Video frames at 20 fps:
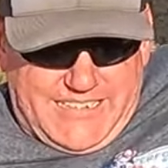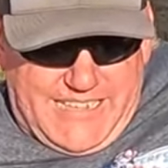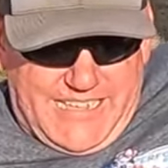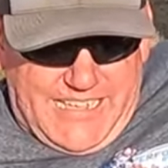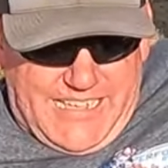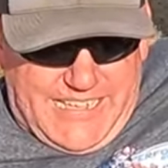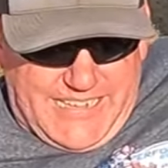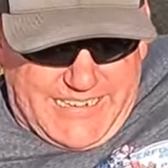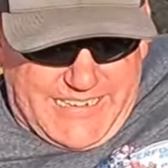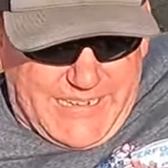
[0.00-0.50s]

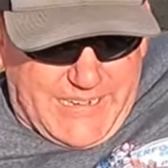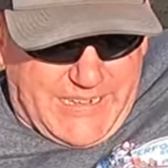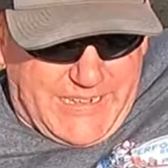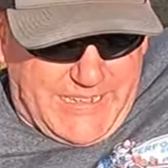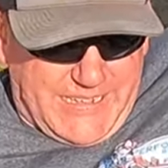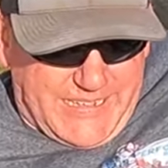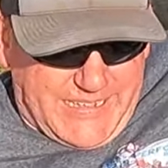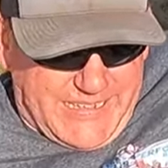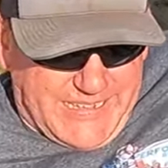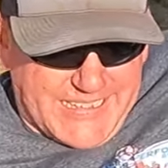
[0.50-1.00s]
Uh,
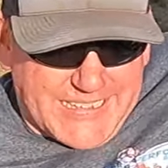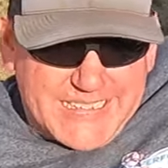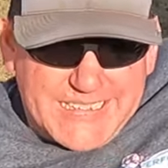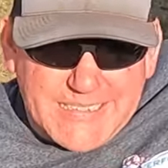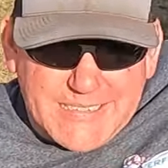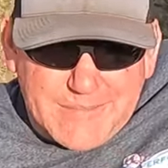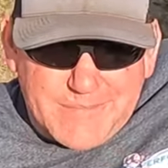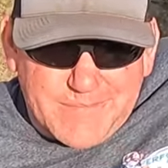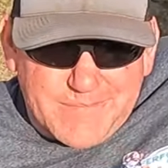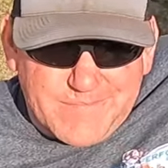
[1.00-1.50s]
Ideas, a,
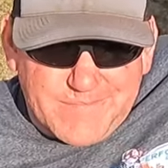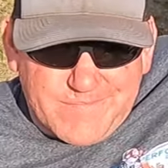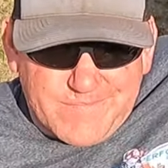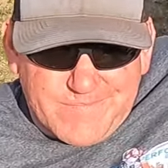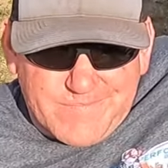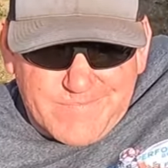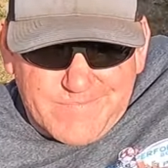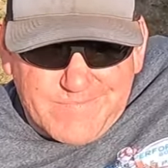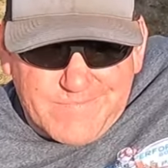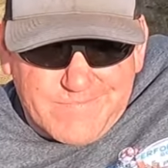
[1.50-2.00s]
thoughts,
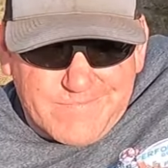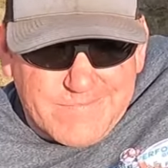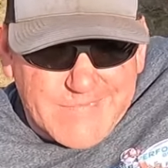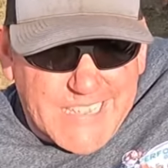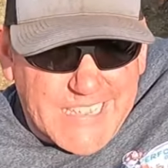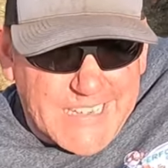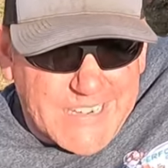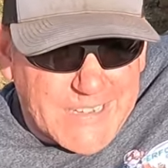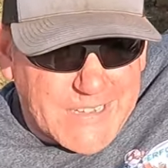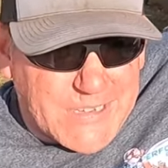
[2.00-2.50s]
wisdom?
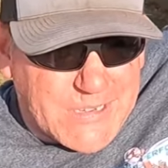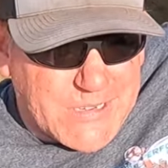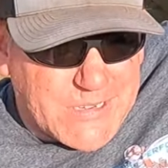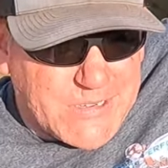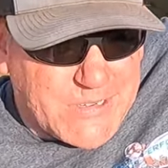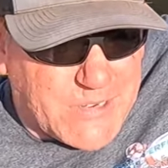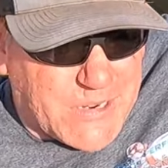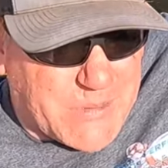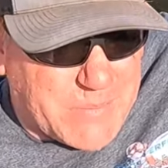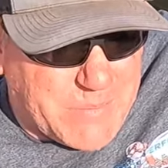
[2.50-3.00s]
Get a
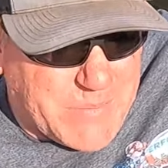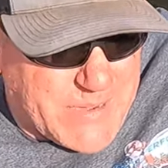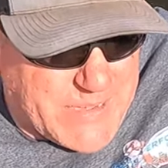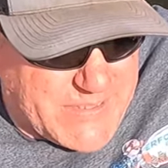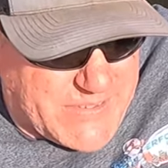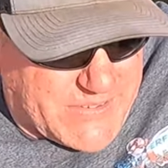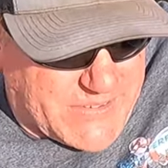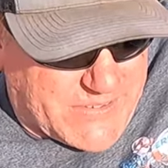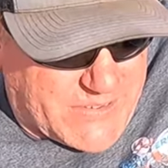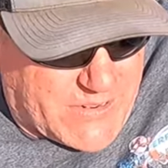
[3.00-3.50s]
good jump
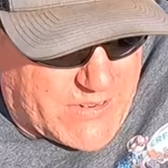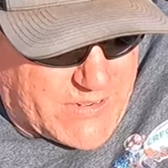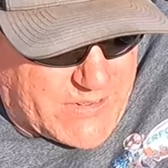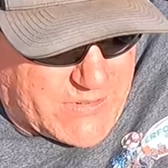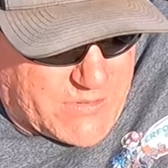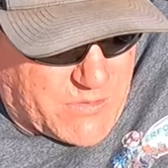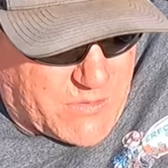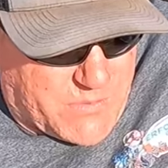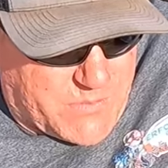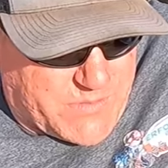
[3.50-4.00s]
on the start
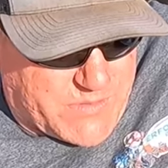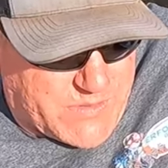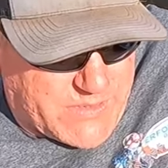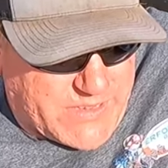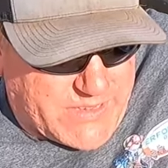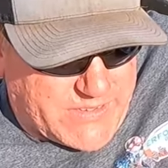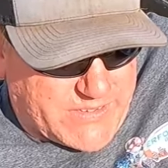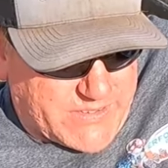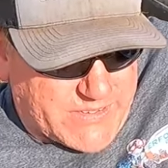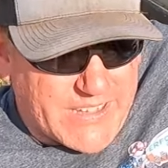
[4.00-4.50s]
and
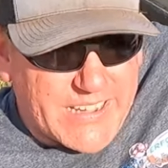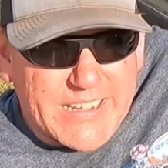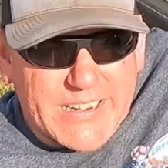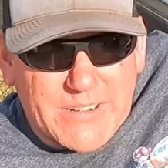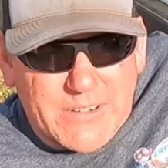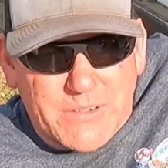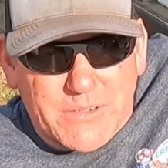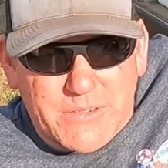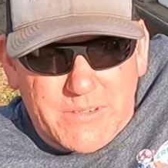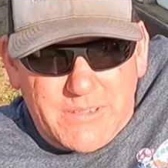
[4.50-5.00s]
hopefully slide out